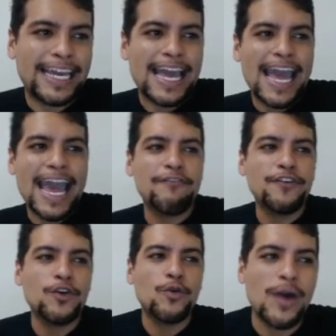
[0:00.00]

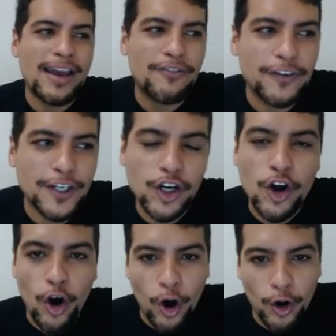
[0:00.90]
have you ever
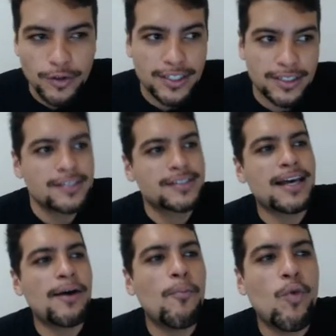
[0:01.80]
called
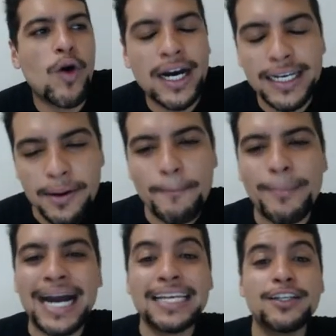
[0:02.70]

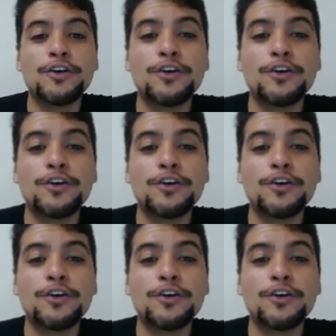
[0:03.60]
someone by the